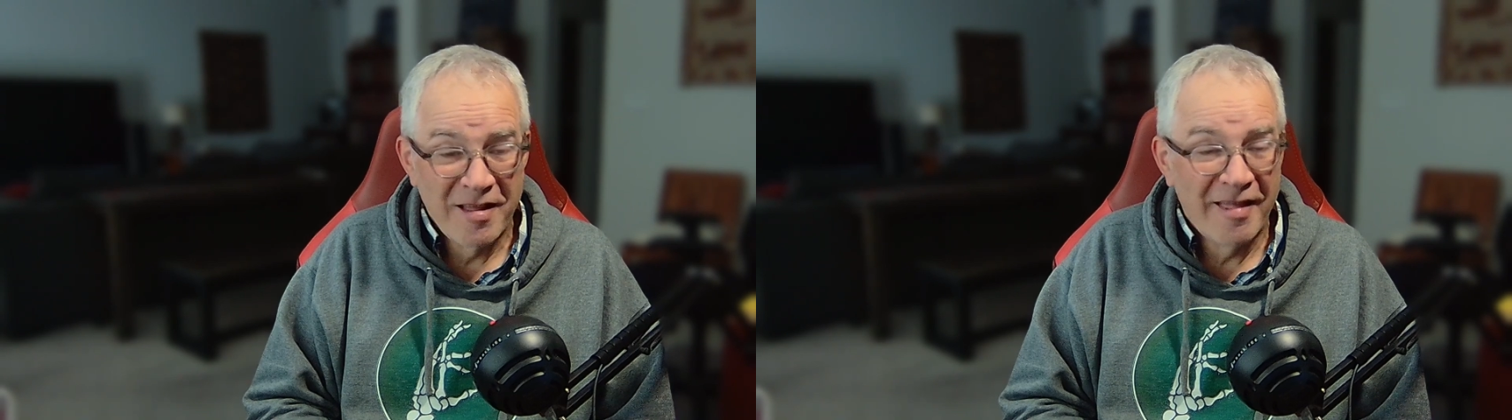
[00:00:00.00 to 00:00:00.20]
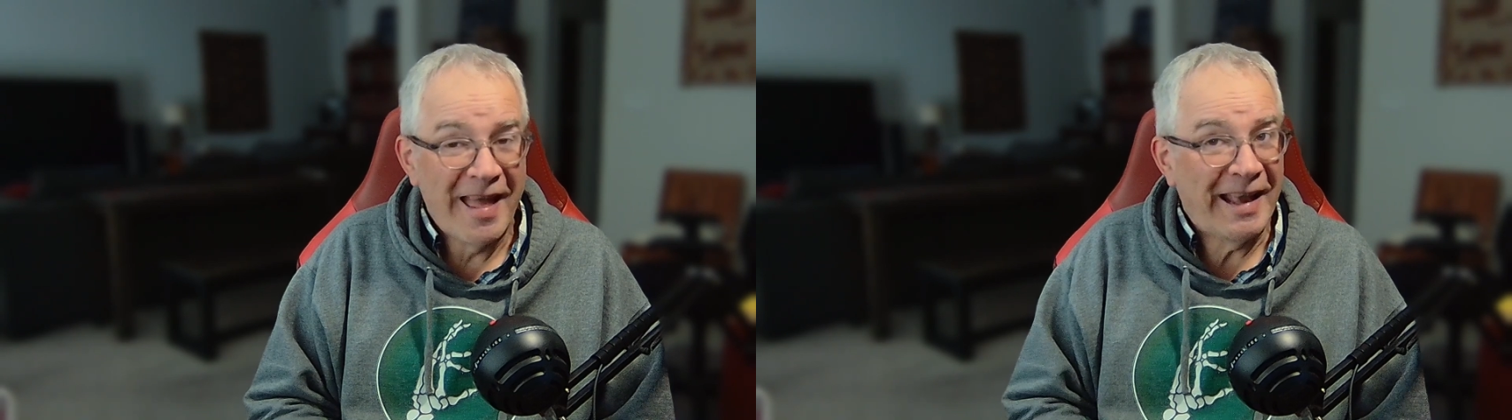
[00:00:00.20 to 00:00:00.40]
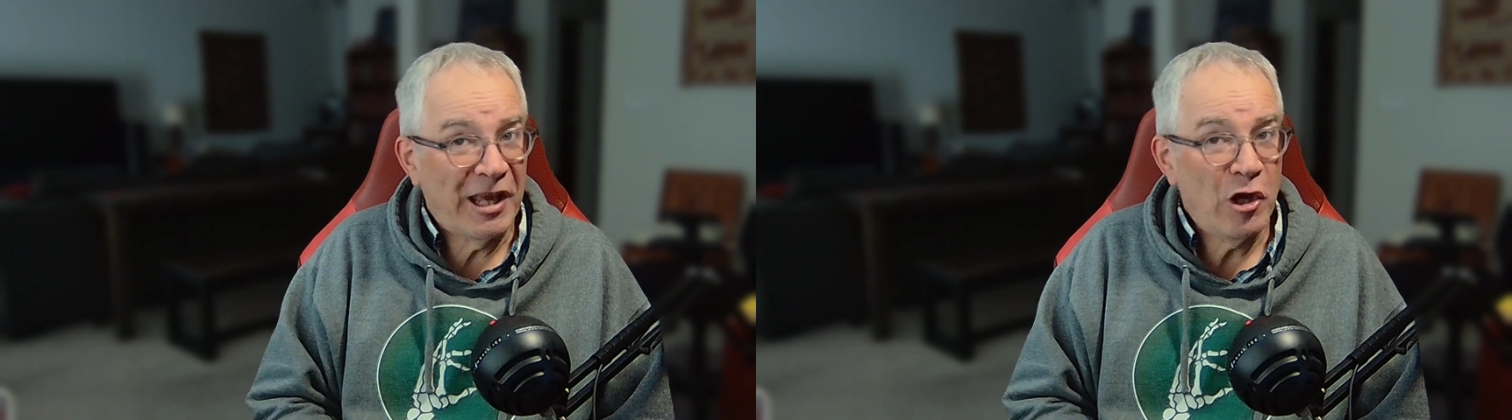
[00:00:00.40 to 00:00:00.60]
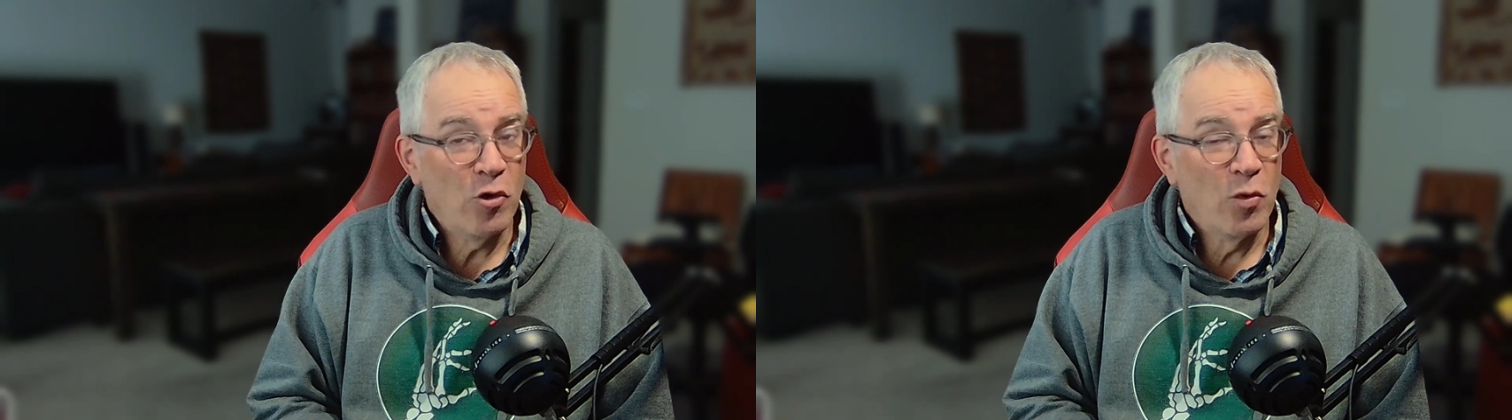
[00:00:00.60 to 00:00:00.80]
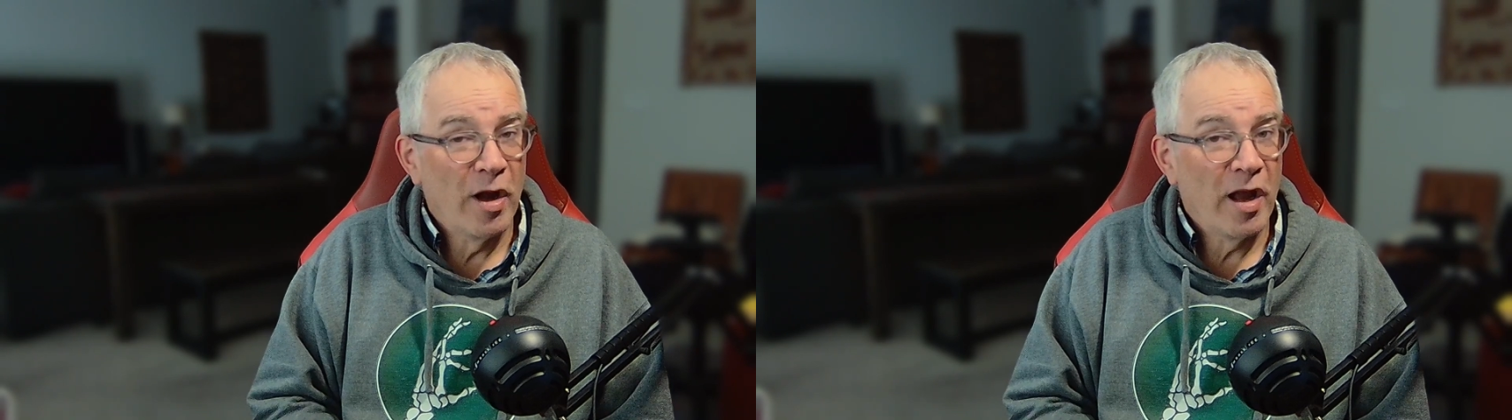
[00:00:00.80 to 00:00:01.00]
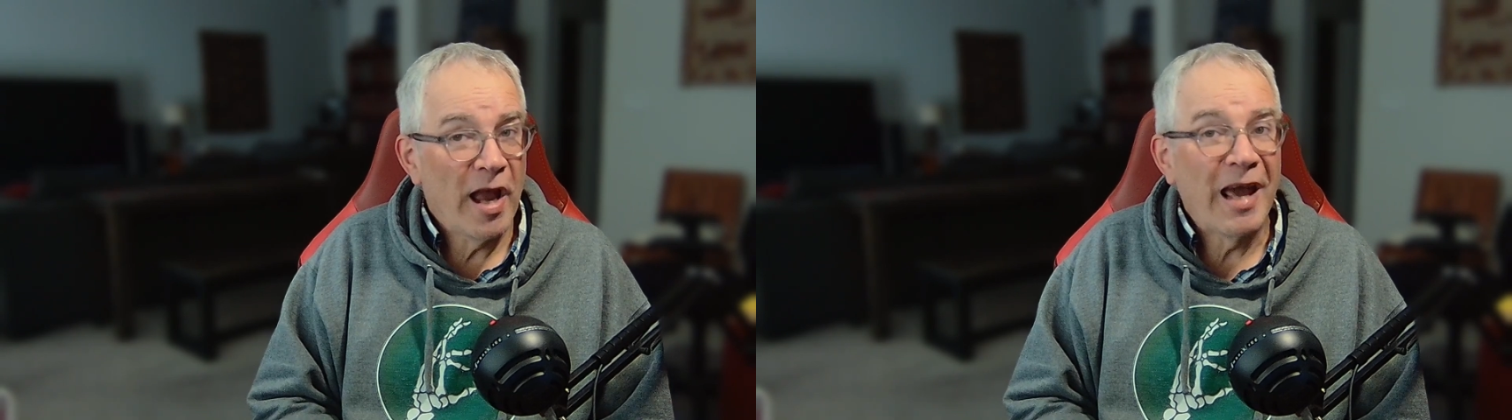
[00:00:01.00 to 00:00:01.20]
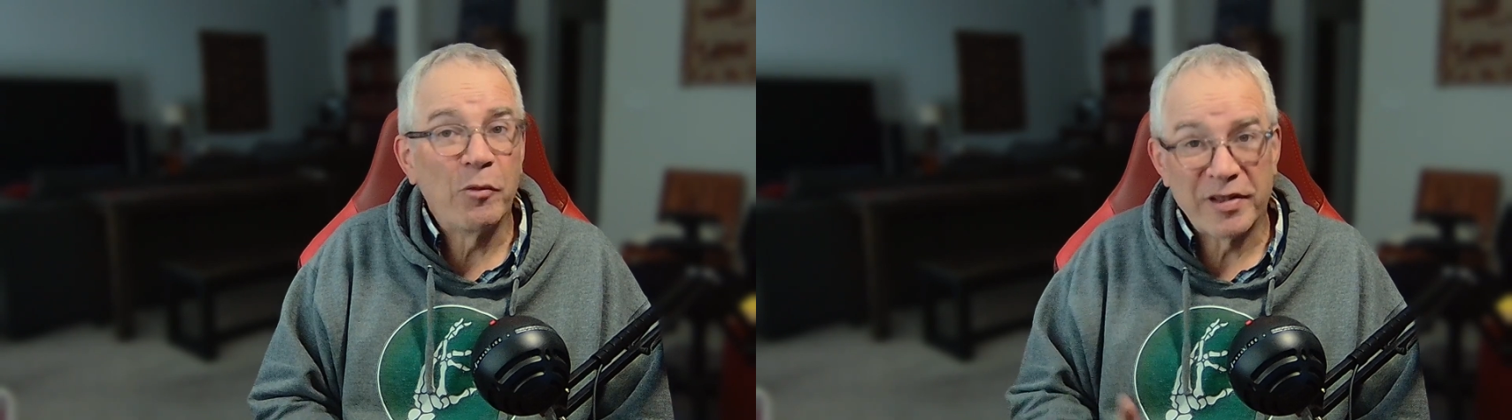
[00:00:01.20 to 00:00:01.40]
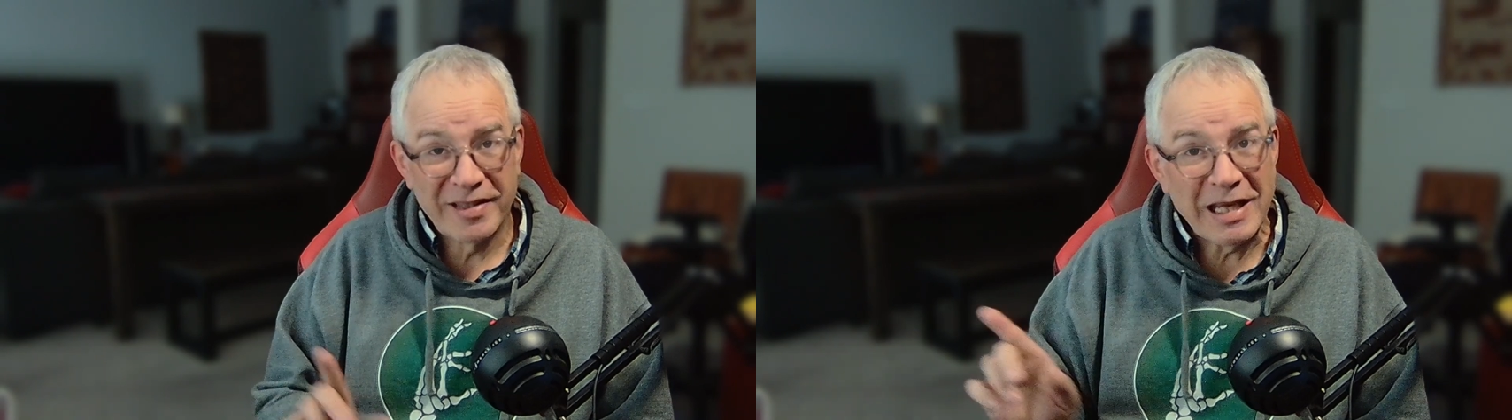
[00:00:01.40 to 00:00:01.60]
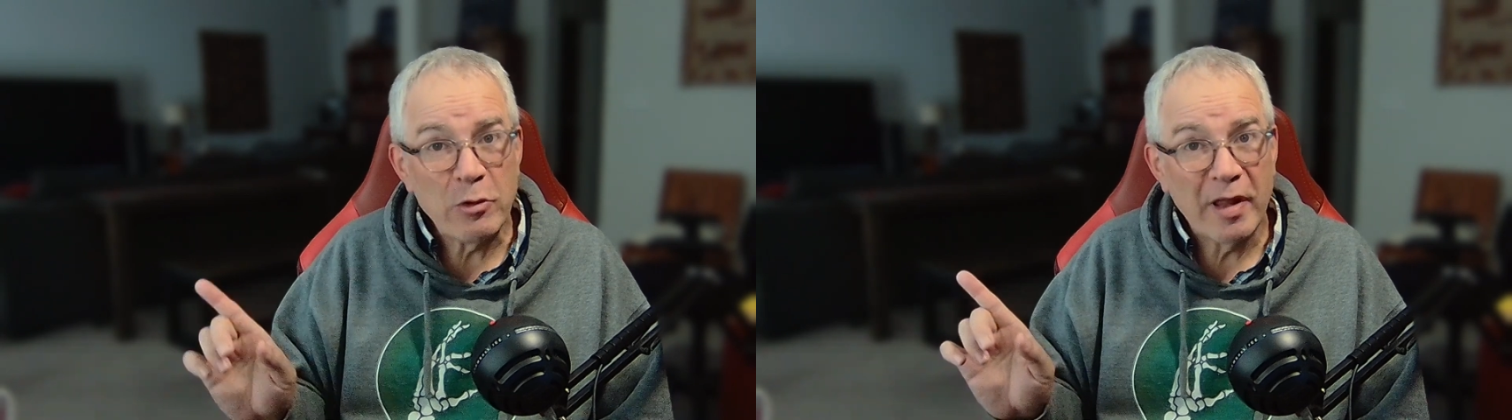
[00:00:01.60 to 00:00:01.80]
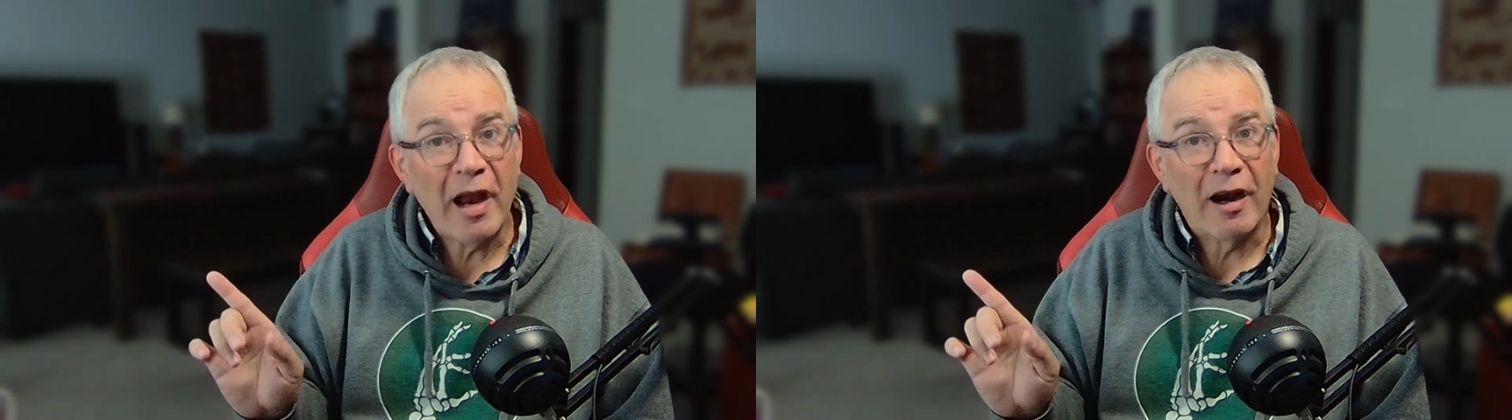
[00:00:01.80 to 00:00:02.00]
Thank you, and we'll see you
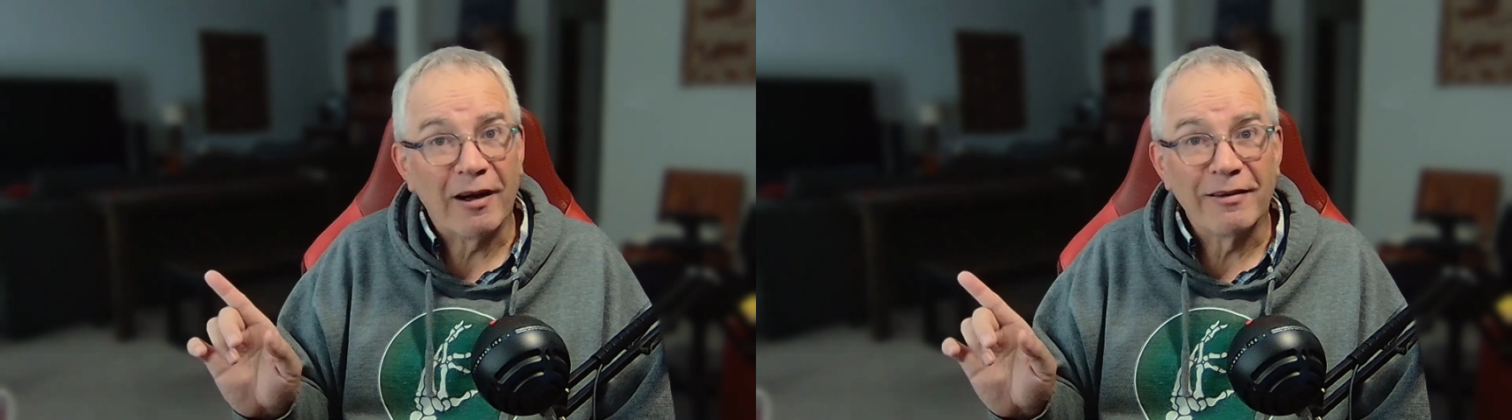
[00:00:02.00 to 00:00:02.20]
there.